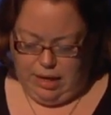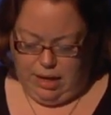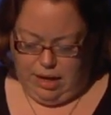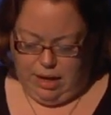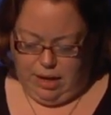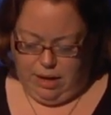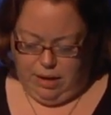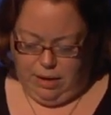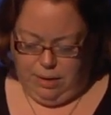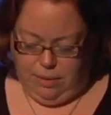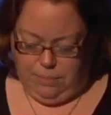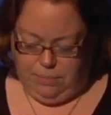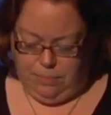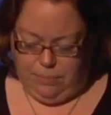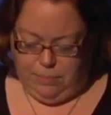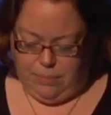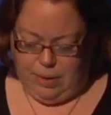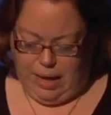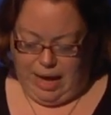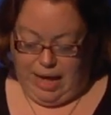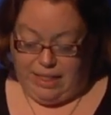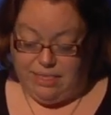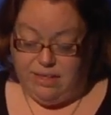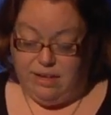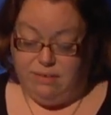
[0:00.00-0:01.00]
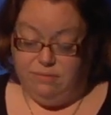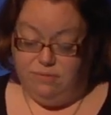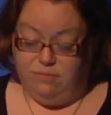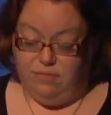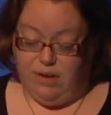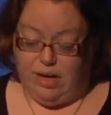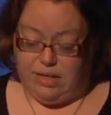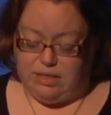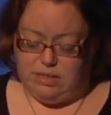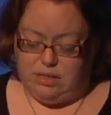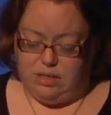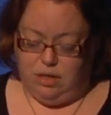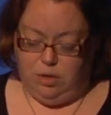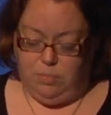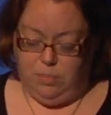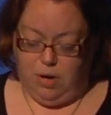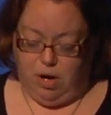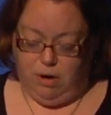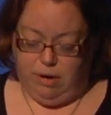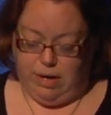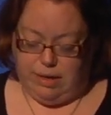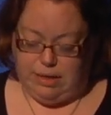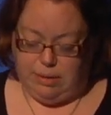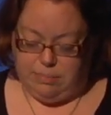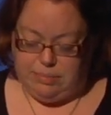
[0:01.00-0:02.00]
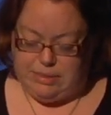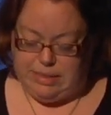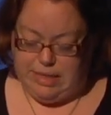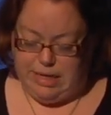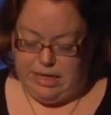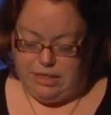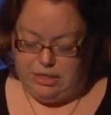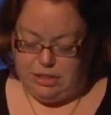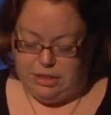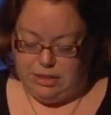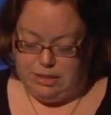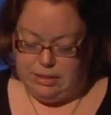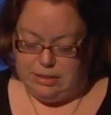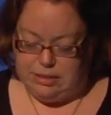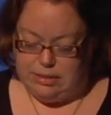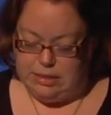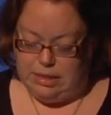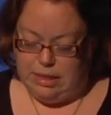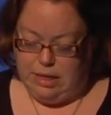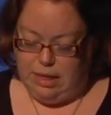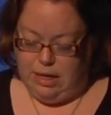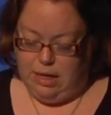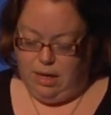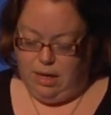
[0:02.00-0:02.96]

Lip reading: And in fact, two more adaptations